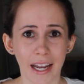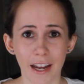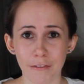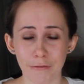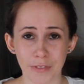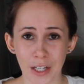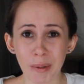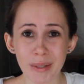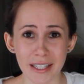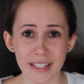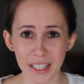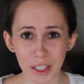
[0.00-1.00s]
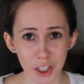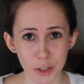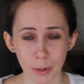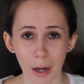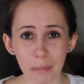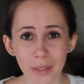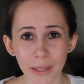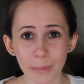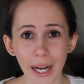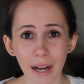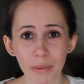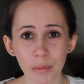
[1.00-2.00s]
if there was a serious problem they were
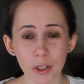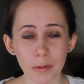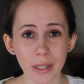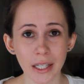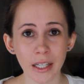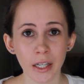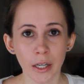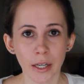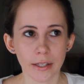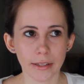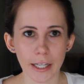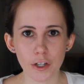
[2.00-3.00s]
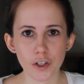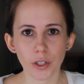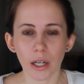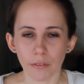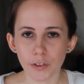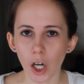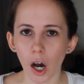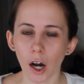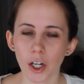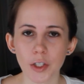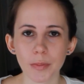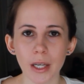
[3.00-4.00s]
having with me, they should have
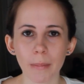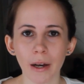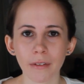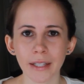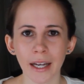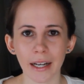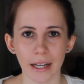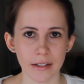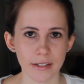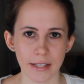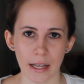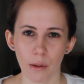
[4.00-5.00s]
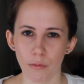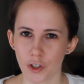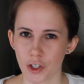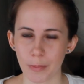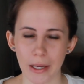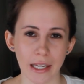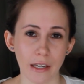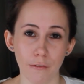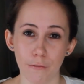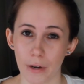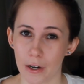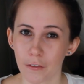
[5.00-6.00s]
talked to me about that instead of just making
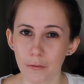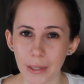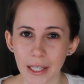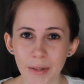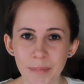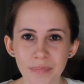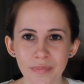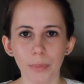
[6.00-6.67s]
fun of me.